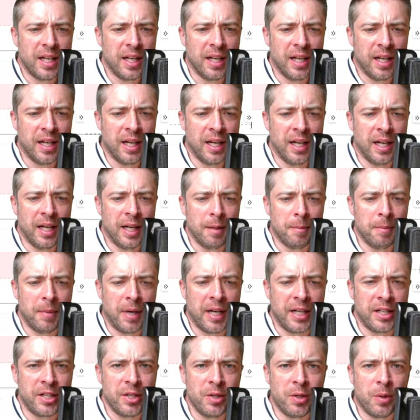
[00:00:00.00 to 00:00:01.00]

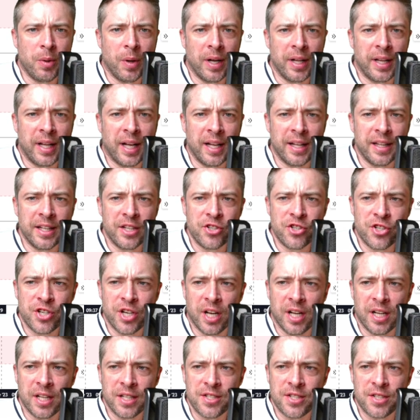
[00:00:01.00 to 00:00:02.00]
I do quite like this
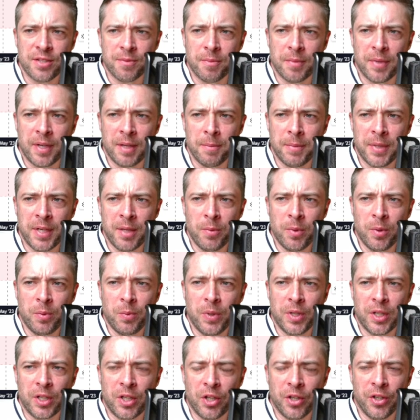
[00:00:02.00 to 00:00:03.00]
chart, but it will
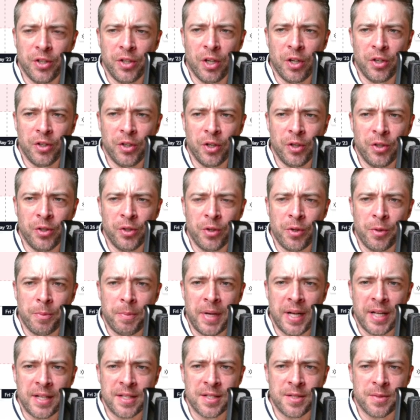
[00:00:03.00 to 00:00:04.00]
work on other
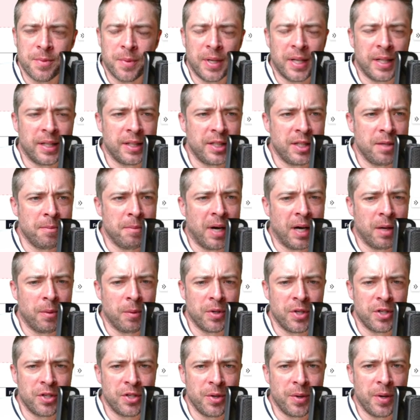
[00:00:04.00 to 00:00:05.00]
pairs as well. You might
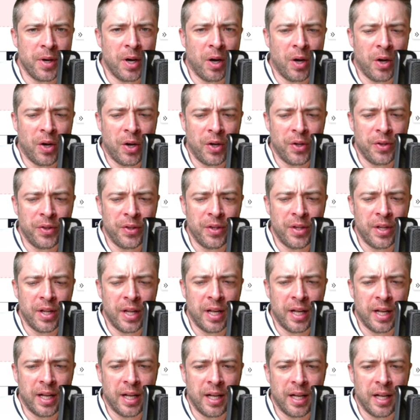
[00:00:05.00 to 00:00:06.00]
want to do it on
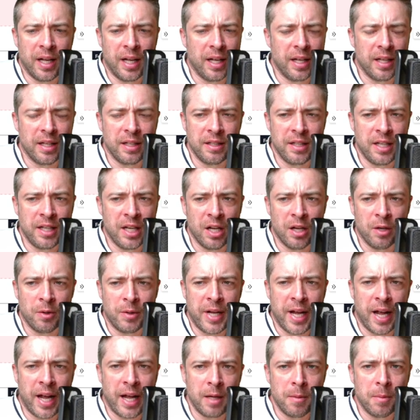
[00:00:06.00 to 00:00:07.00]

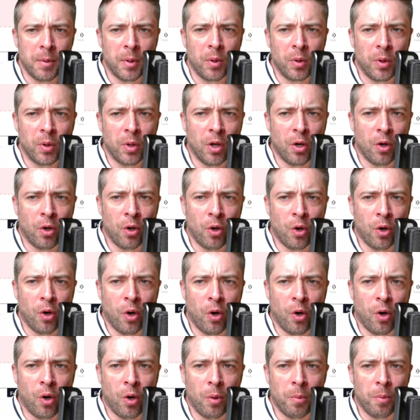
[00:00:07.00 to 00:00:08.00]
cable,
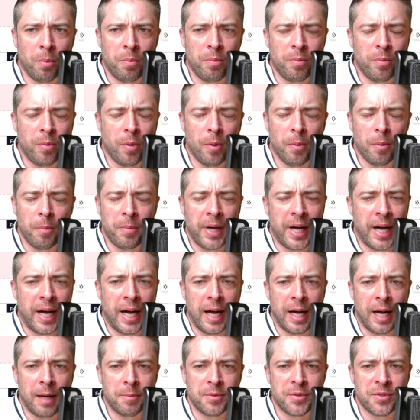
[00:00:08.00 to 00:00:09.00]
or
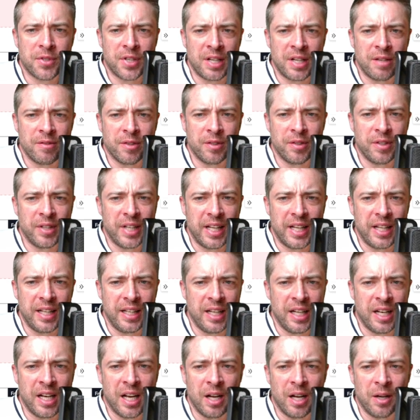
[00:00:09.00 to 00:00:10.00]
perhaps even
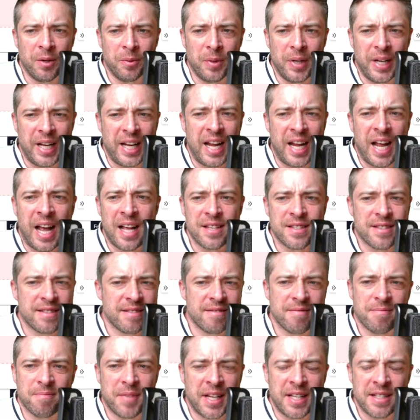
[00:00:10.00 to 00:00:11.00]
ES,
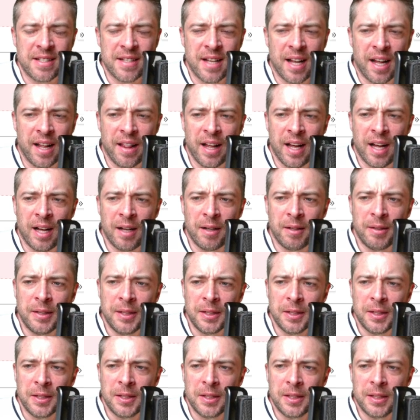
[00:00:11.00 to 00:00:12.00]
things like that,
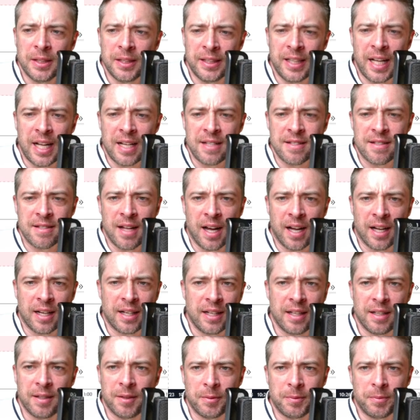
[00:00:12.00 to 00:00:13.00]
NASDAQ,